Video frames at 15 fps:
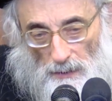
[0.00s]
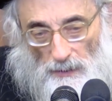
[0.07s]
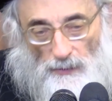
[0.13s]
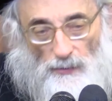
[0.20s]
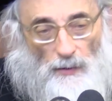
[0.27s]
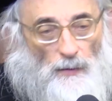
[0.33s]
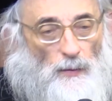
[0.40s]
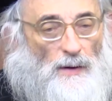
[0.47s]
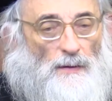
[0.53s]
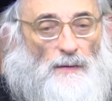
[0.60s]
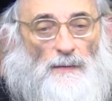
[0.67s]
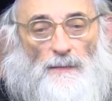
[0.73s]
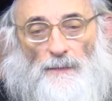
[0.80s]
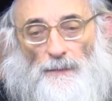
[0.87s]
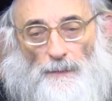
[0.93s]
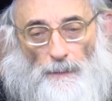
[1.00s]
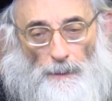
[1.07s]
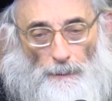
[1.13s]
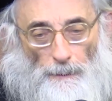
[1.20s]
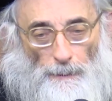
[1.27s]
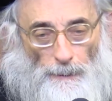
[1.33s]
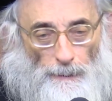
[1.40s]
it's all one.
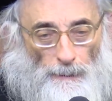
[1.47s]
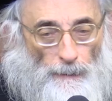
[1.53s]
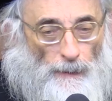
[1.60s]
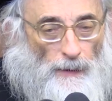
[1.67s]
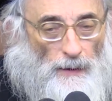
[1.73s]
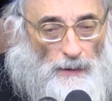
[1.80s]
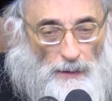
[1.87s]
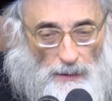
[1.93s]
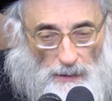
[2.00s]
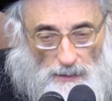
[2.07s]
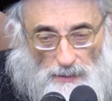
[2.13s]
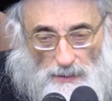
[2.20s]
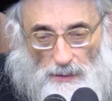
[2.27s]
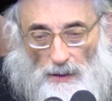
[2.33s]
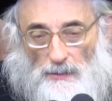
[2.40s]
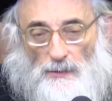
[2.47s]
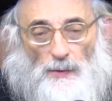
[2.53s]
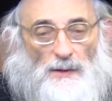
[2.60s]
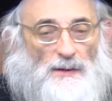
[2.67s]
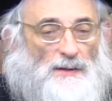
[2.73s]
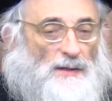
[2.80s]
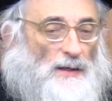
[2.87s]
His sons were
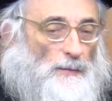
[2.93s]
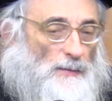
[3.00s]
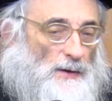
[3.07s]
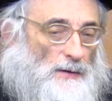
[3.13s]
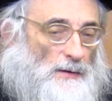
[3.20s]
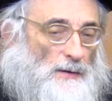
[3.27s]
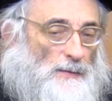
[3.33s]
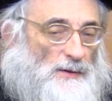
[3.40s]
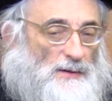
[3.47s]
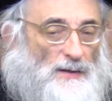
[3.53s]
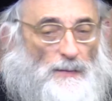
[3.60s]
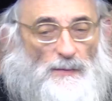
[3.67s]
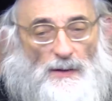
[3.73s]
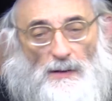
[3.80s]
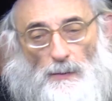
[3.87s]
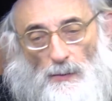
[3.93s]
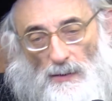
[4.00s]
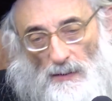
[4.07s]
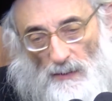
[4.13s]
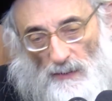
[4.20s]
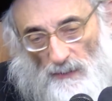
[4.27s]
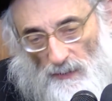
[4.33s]
his Talmidim were
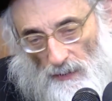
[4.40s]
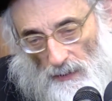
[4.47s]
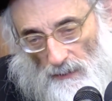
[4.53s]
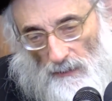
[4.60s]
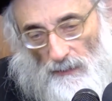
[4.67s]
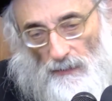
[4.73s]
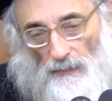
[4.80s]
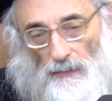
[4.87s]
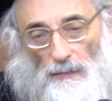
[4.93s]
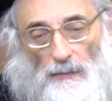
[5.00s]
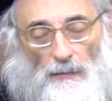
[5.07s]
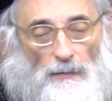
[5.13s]
his sons.